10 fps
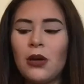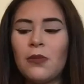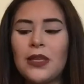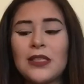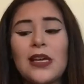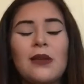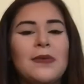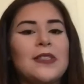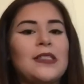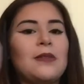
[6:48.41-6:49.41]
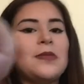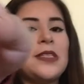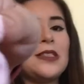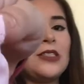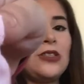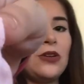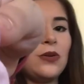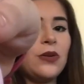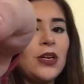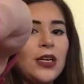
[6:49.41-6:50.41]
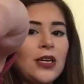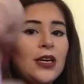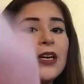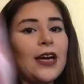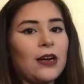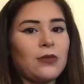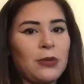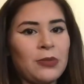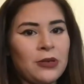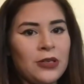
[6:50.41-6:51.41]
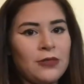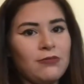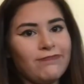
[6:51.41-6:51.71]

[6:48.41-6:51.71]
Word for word: but that's kind of messed up since you know it got a rip on it